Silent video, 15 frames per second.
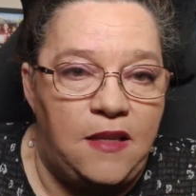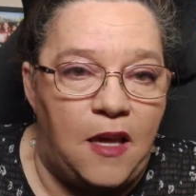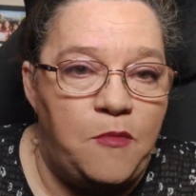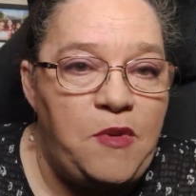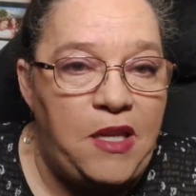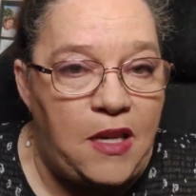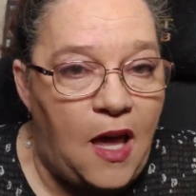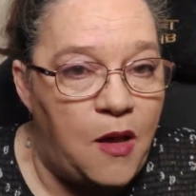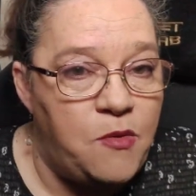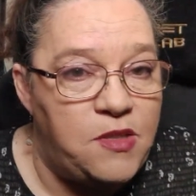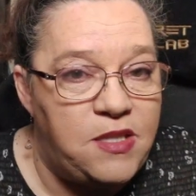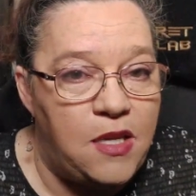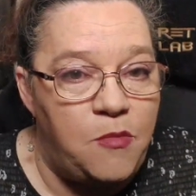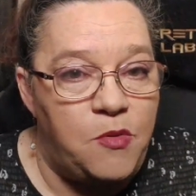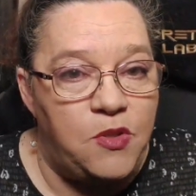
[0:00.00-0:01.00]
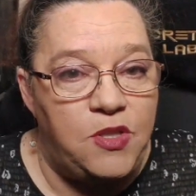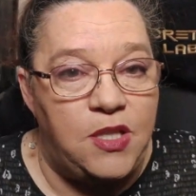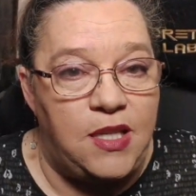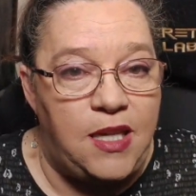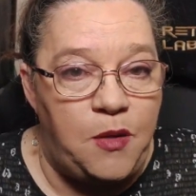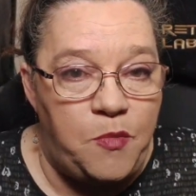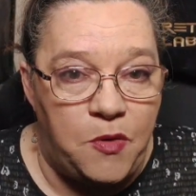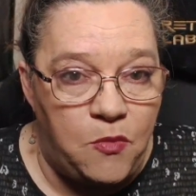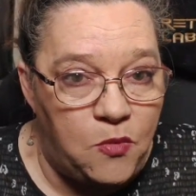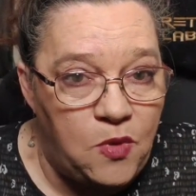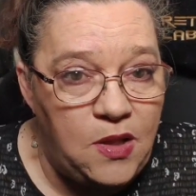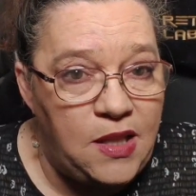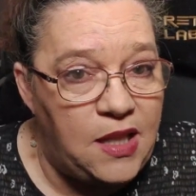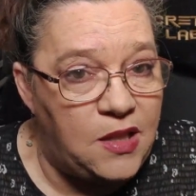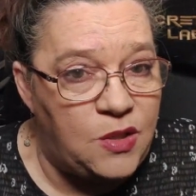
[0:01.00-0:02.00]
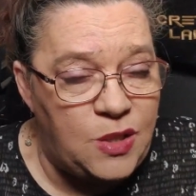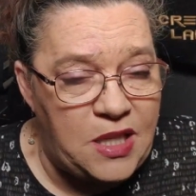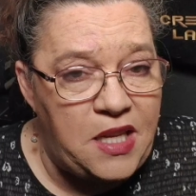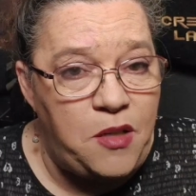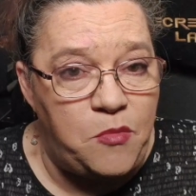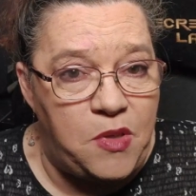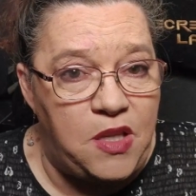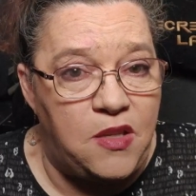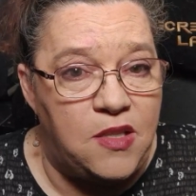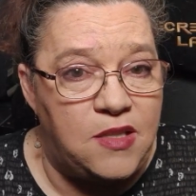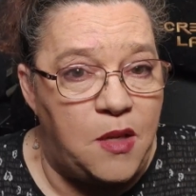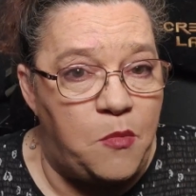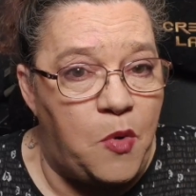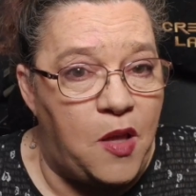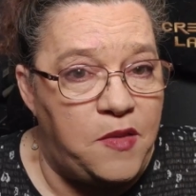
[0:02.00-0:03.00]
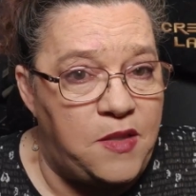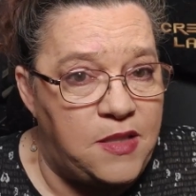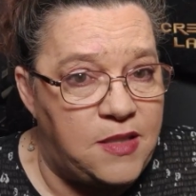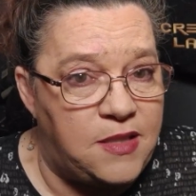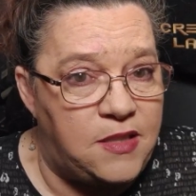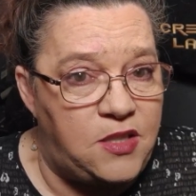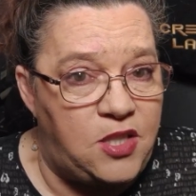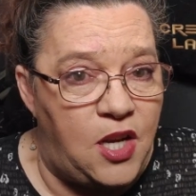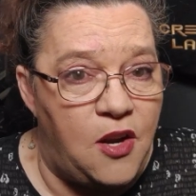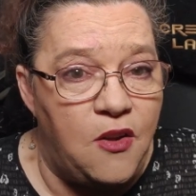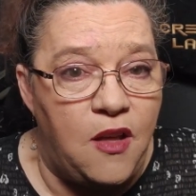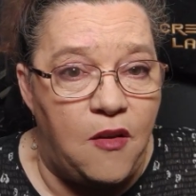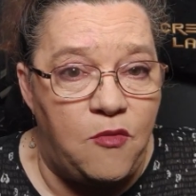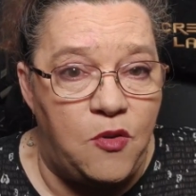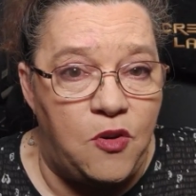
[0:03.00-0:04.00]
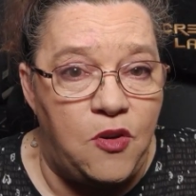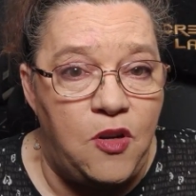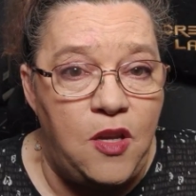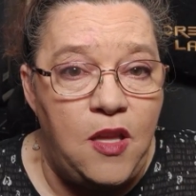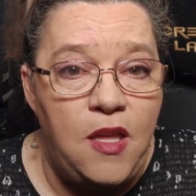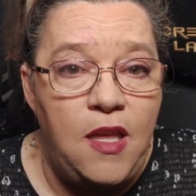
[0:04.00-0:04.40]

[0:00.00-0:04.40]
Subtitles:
I was able to keep it really clean because I bought this chair cover